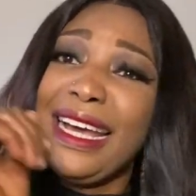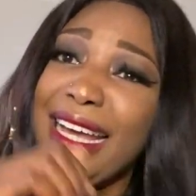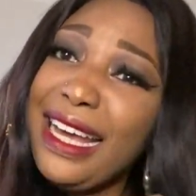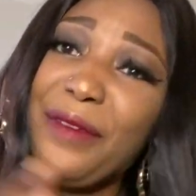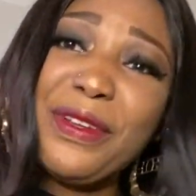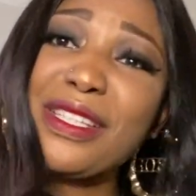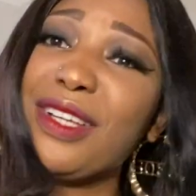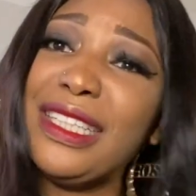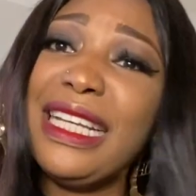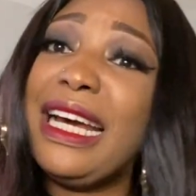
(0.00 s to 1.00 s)
if it's
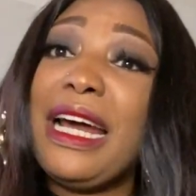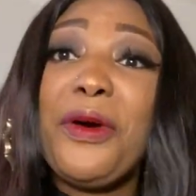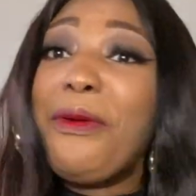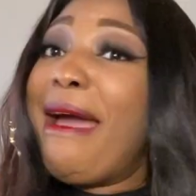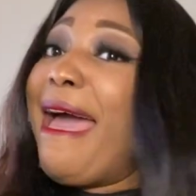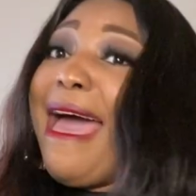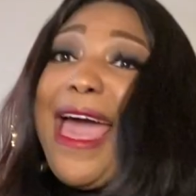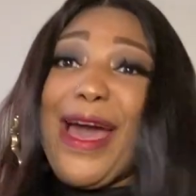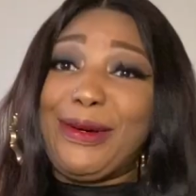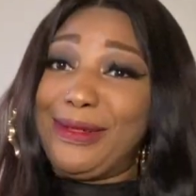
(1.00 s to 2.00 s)
not Diana, who
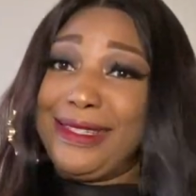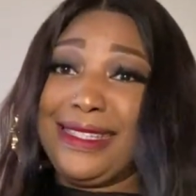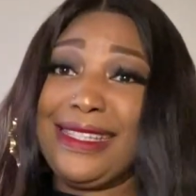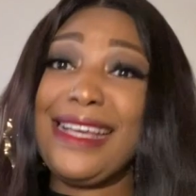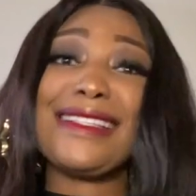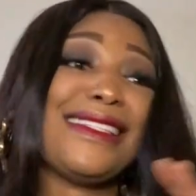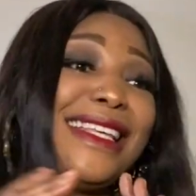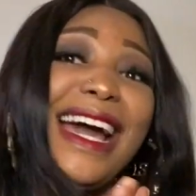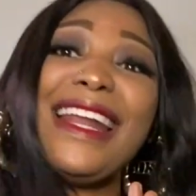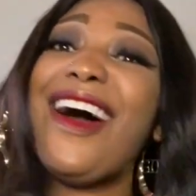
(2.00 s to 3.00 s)
else? It's
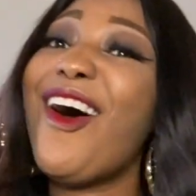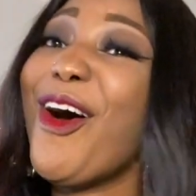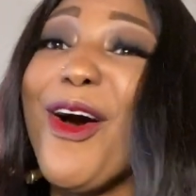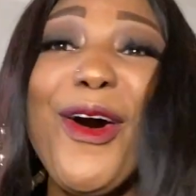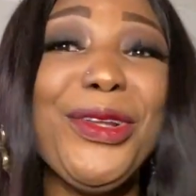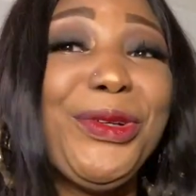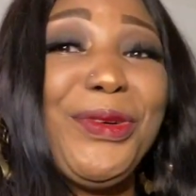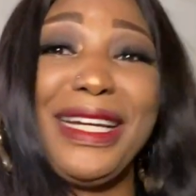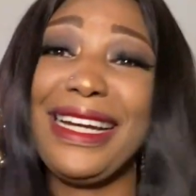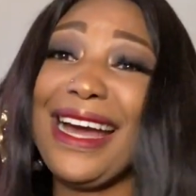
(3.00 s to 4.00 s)
Diana all the
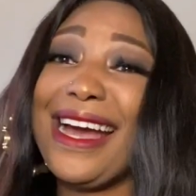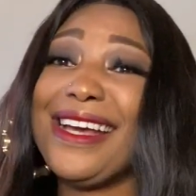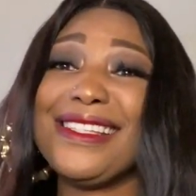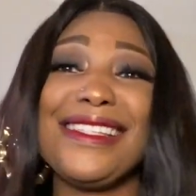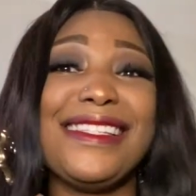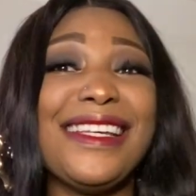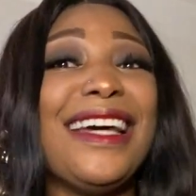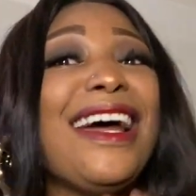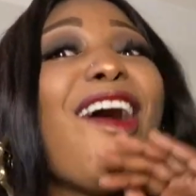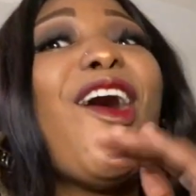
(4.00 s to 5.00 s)
way, guys.
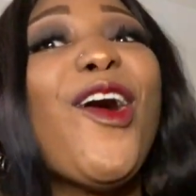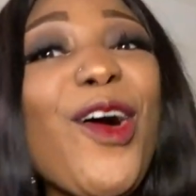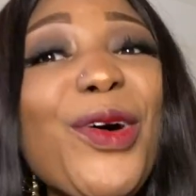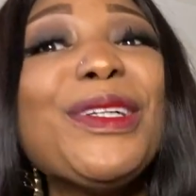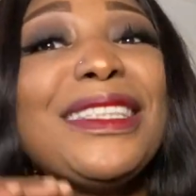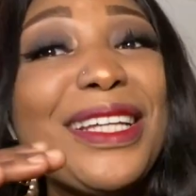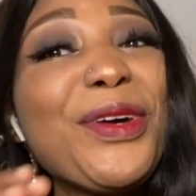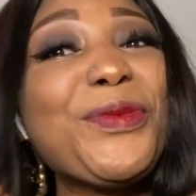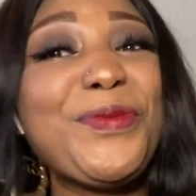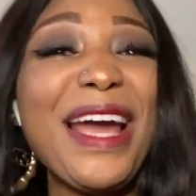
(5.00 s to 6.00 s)
Diana all
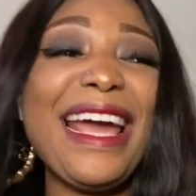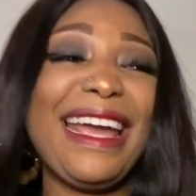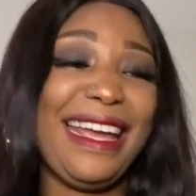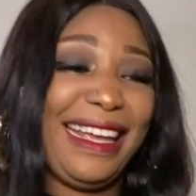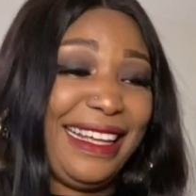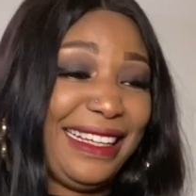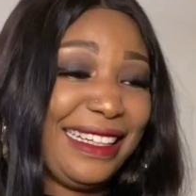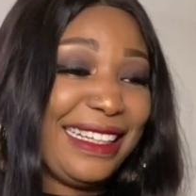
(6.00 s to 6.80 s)
the way.